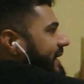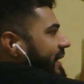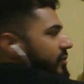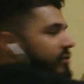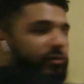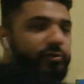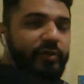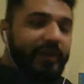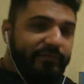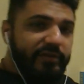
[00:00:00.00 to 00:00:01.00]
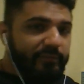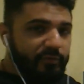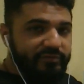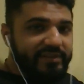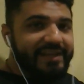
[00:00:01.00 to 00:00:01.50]
dahulu. You have to
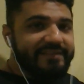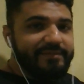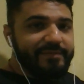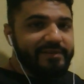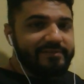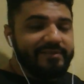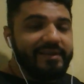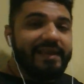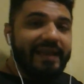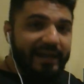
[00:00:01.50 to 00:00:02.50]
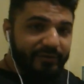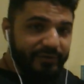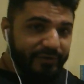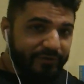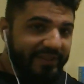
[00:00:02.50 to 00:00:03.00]
remove the decimals. How
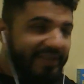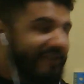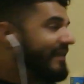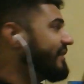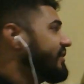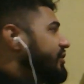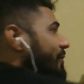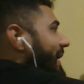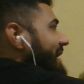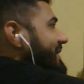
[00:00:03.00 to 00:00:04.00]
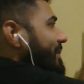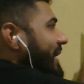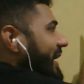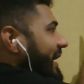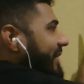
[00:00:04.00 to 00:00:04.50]
do you do that? You
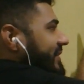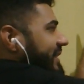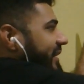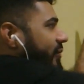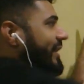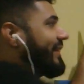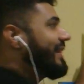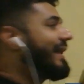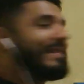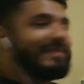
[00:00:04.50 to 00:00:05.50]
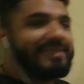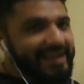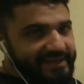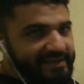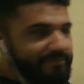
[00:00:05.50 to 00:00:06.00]
multiply everything with
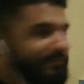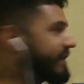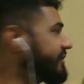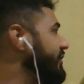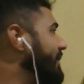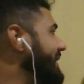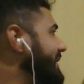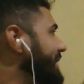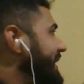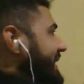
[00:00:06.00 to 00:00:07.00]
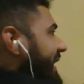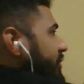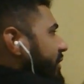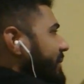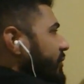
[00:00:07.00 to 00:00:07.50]
10, because when you multiply 10
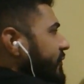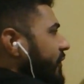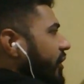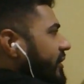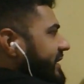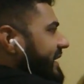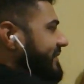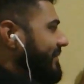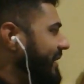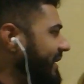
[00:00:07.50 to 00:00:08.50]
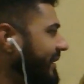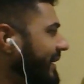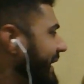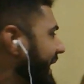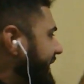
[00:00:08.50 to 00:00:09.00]
you can move all the decimal,
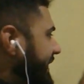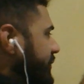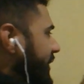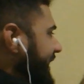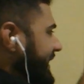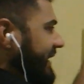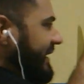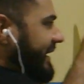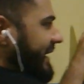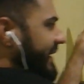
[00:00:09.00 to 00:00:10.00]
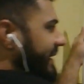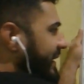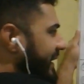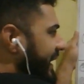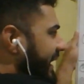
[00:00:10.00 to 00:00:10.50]
and that's what I did here
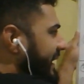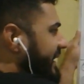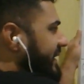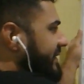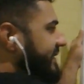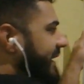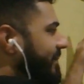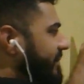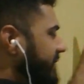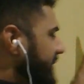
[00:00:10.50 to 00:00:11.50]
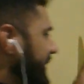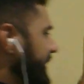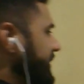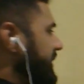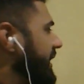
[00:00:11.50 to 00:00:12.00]
in step
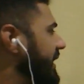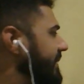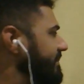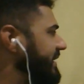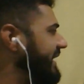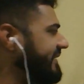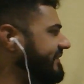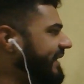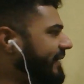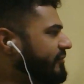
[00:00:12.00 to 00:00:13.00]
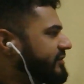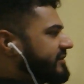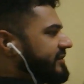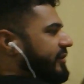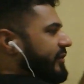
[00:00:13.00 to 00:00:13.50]
the next step, which
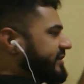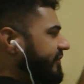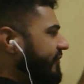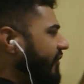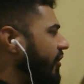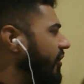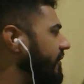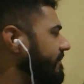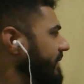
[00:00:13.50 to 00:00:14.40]
is equation 4.